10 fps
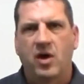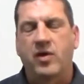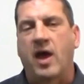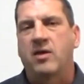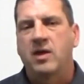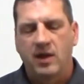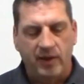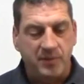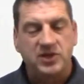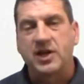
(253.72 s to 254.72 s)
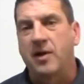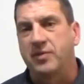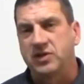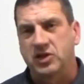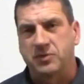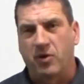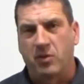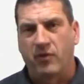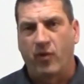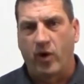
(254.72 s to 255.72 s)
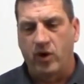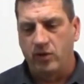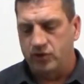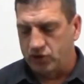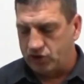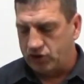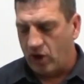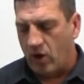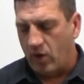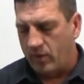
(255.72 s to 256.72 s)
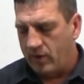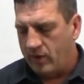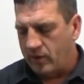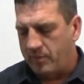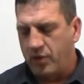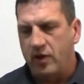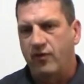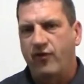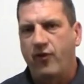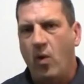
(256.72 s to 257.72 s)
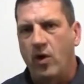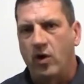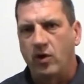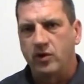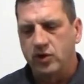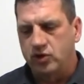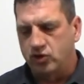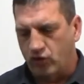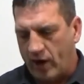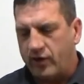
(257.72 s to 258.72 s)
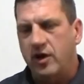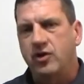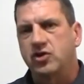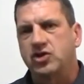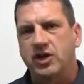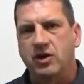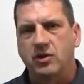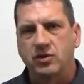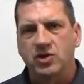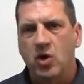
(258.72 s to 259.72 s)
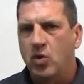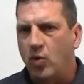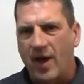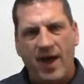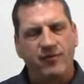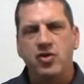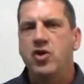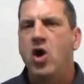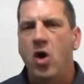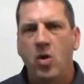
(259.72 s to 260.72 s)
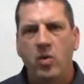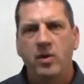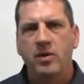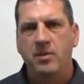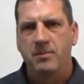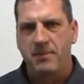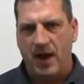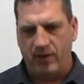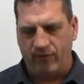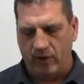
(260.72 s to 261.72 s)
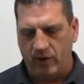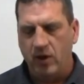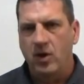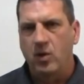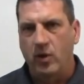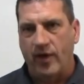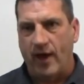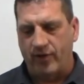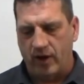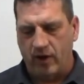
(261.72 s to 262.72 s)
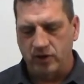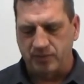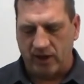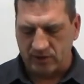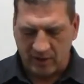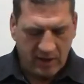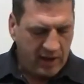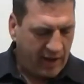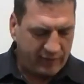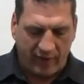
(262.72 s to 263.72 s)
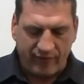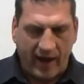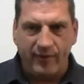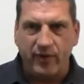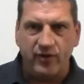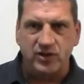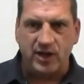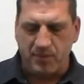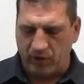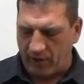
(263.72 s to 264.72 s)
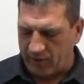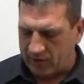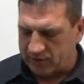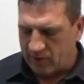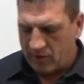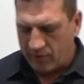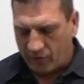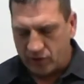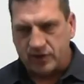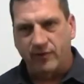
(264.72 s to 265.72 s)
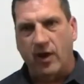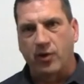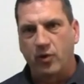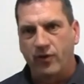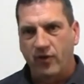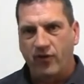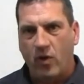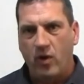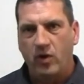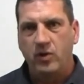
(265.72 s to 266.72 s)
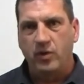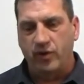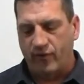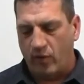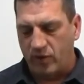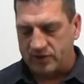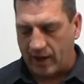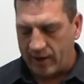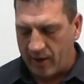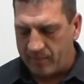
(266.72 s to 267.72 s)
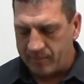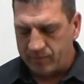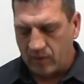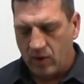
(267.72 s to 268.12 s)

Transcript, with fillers: Okay, let me set up this experiment for you to show that putting foil directly under shingles will have no benefit without the airspace. I've got 5 different sample areas. First, I've got the roofing foil with the foil side up,